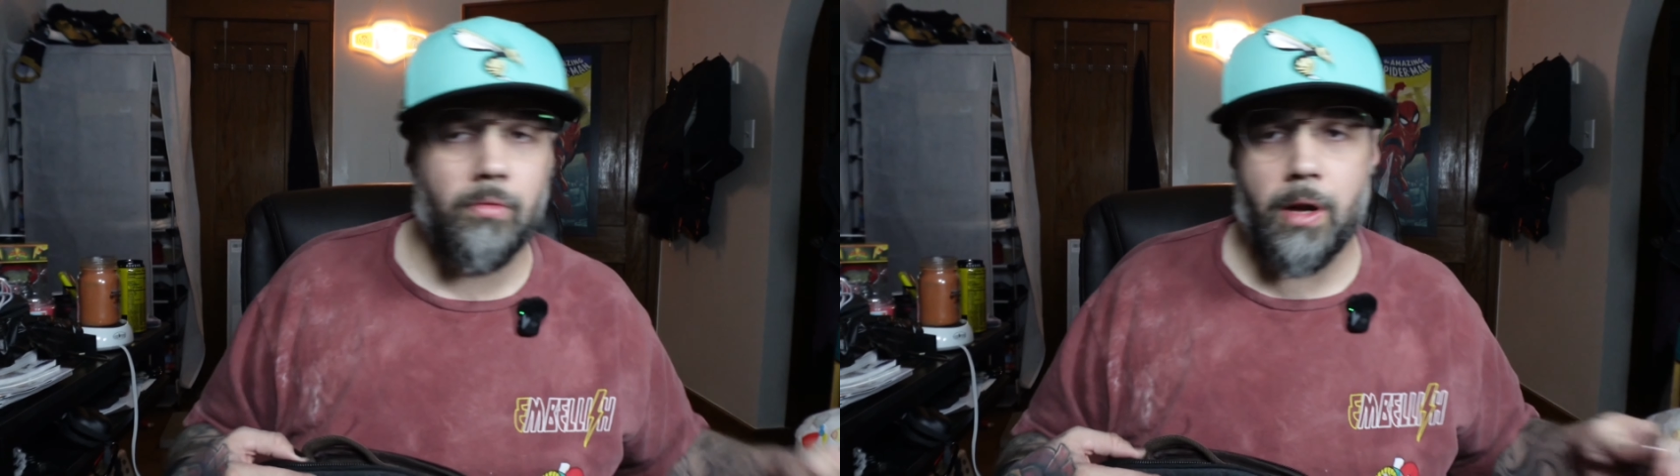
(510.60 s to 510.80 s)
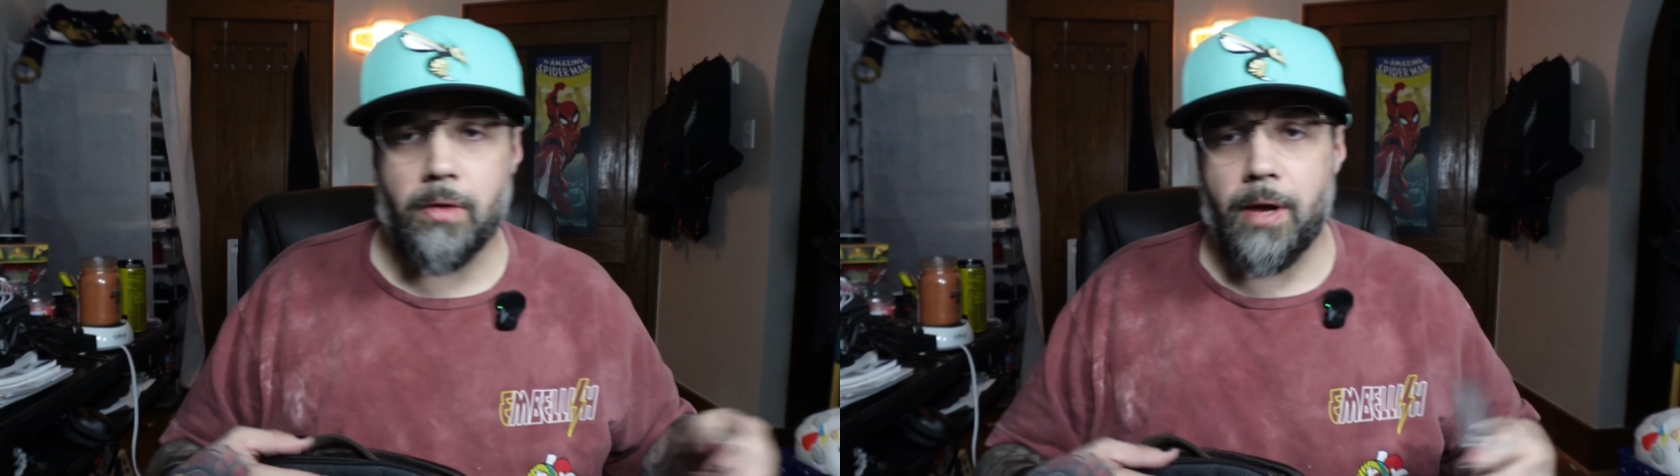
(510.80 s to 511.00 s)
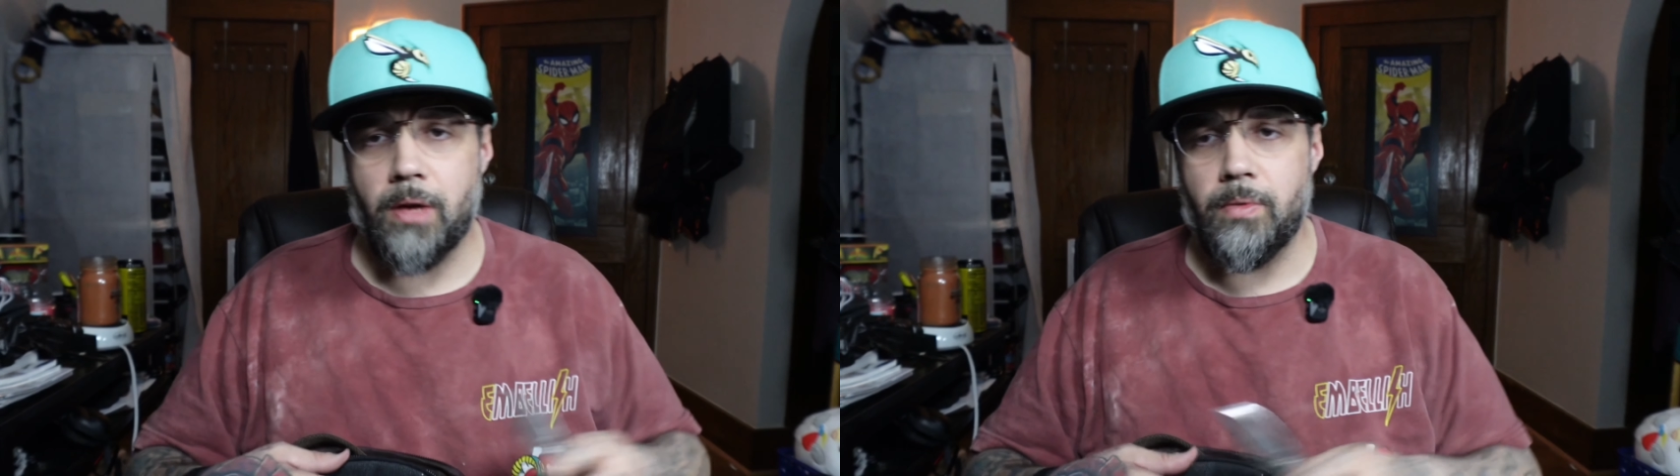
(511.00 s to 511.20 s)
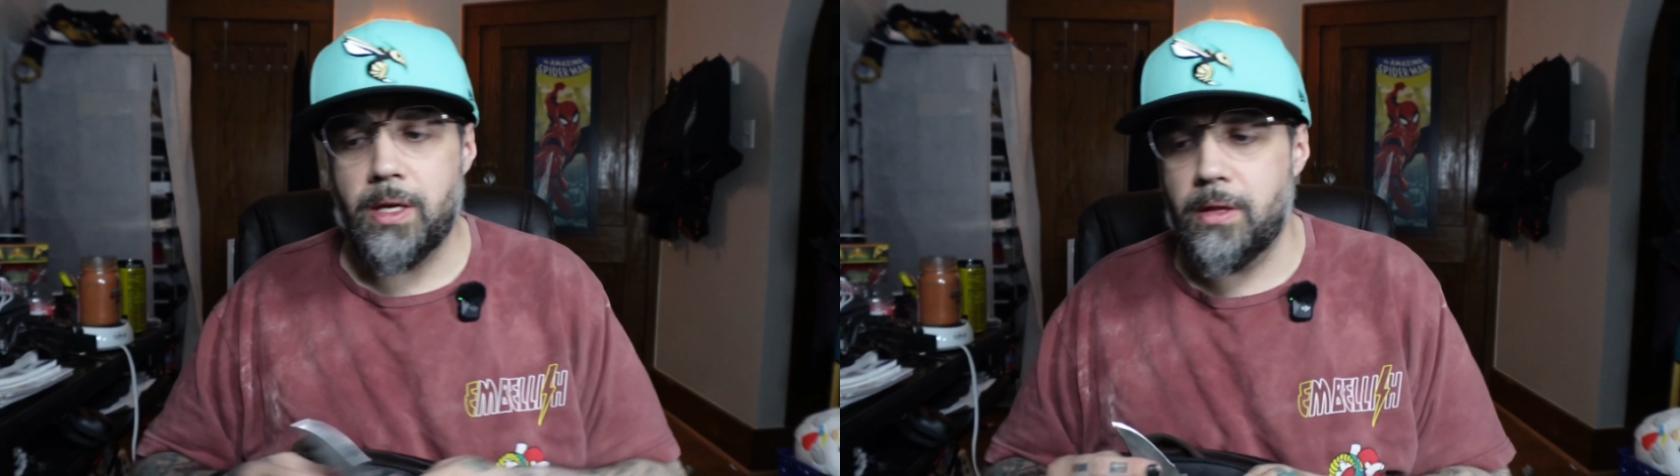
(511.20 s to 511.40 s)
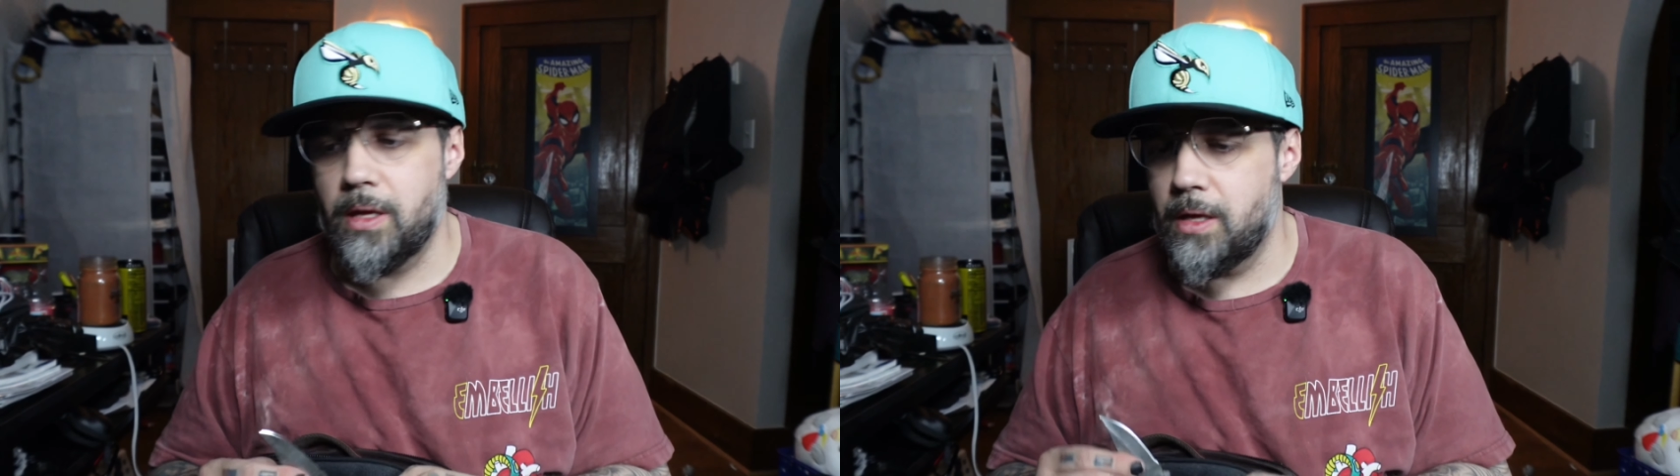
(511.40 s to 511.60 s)
run around
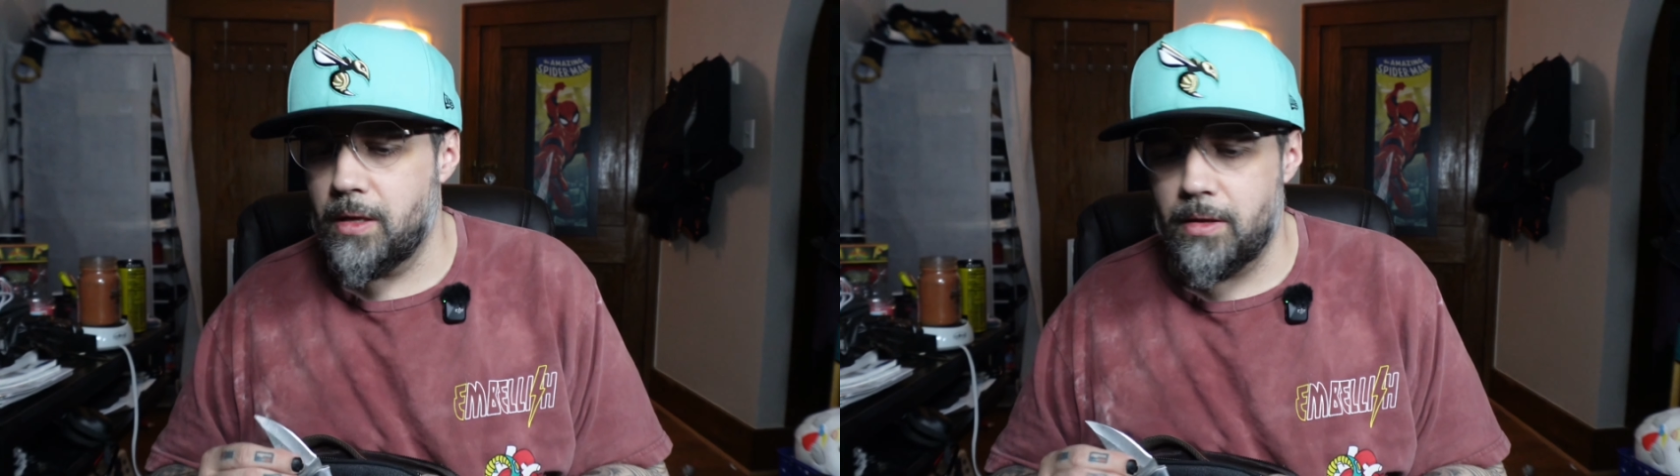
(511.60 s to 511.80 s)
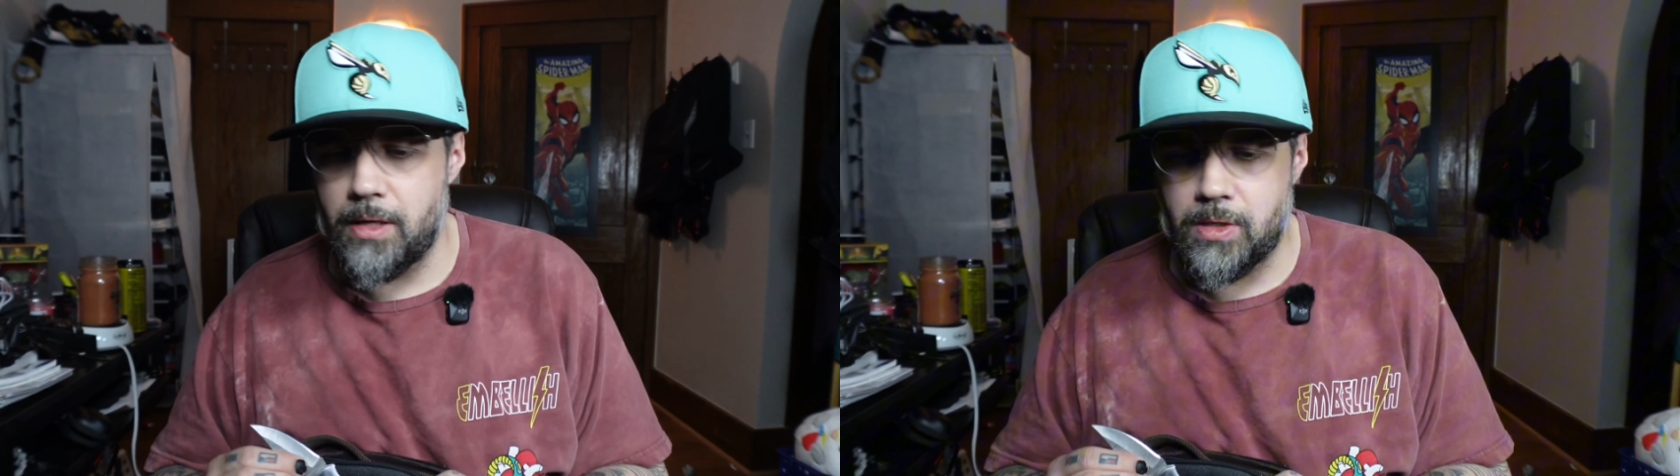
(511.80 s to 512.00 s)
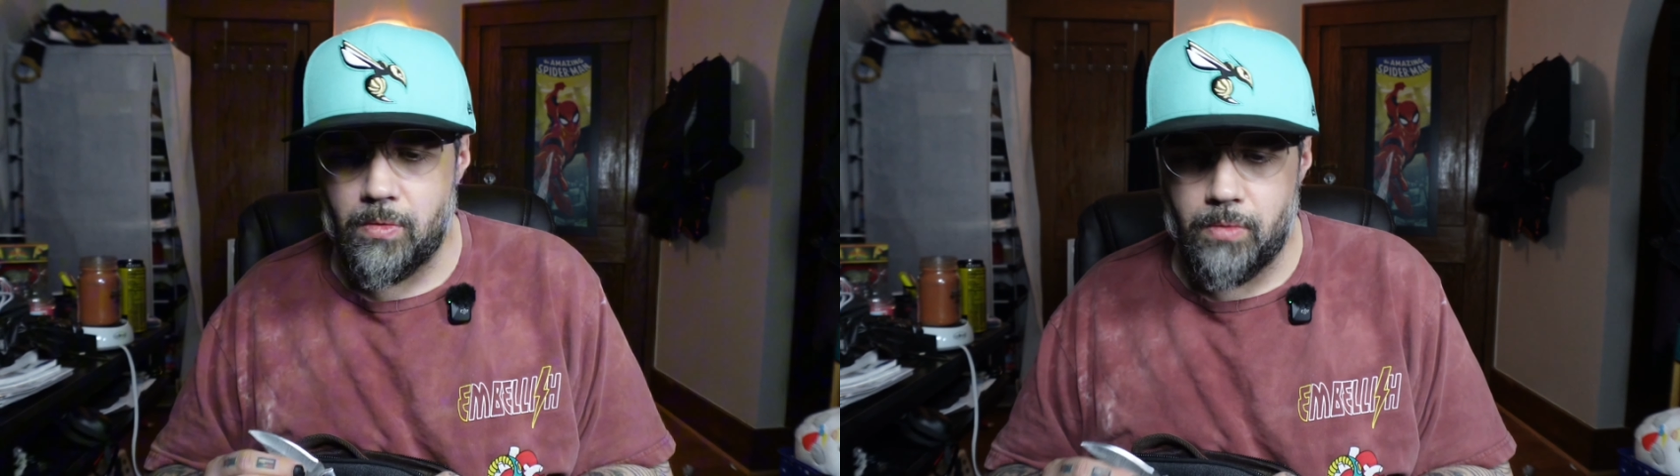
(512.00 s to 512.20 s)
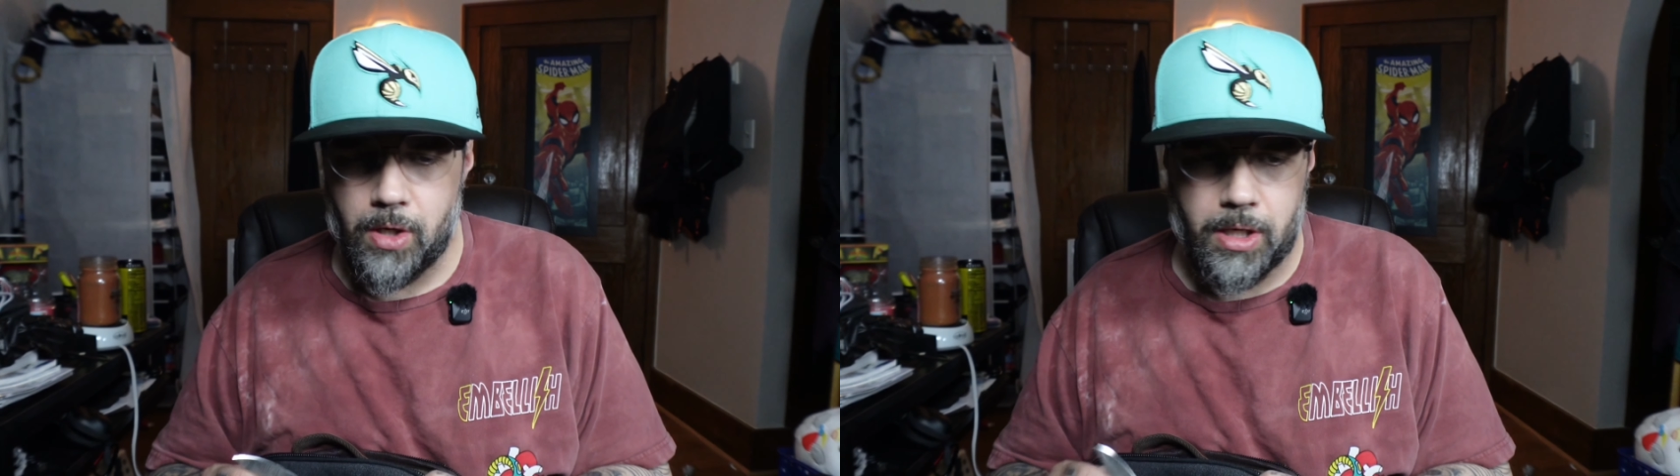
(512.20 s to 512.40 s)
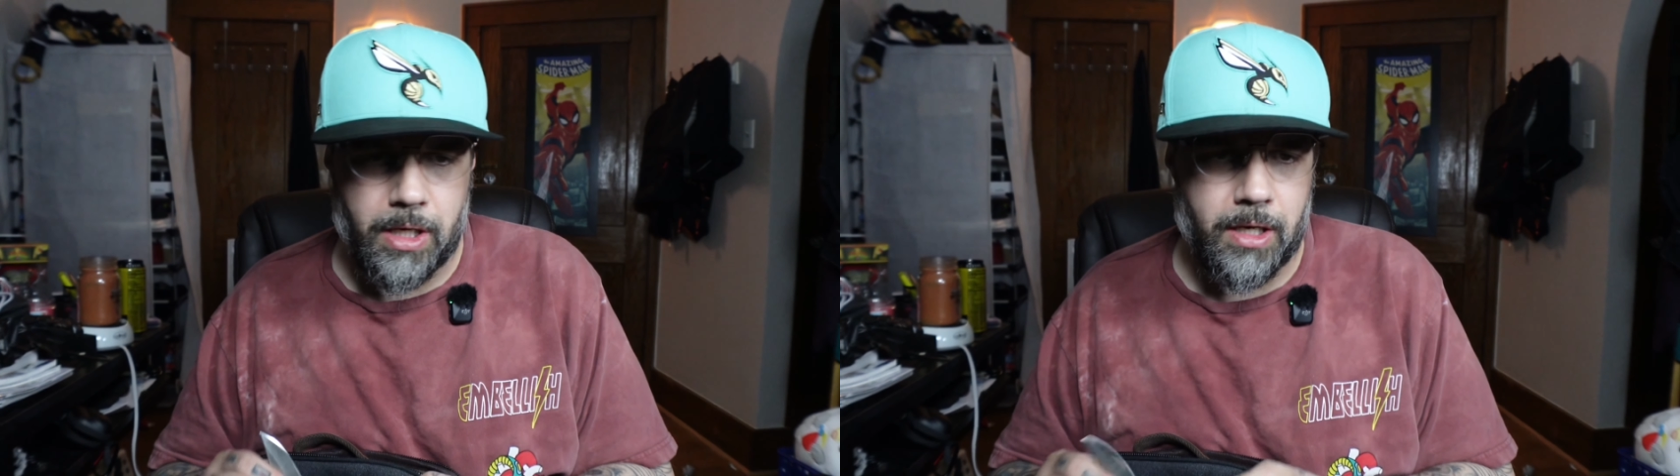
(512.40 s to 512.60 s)
with. This will
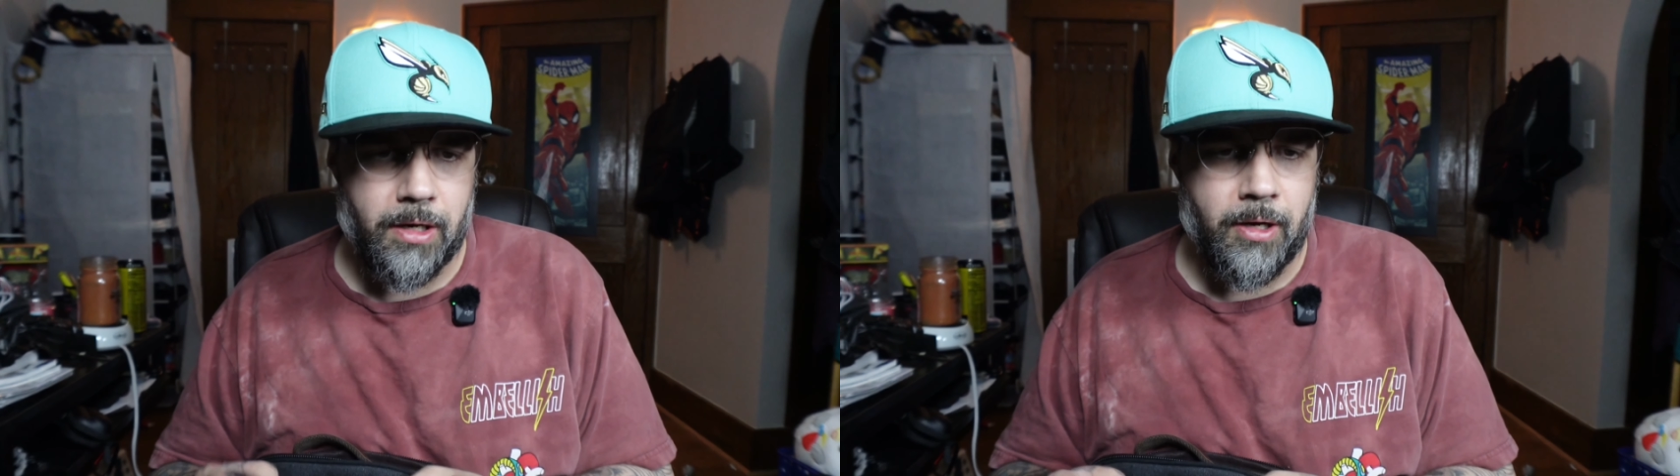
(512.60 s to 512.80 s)
work.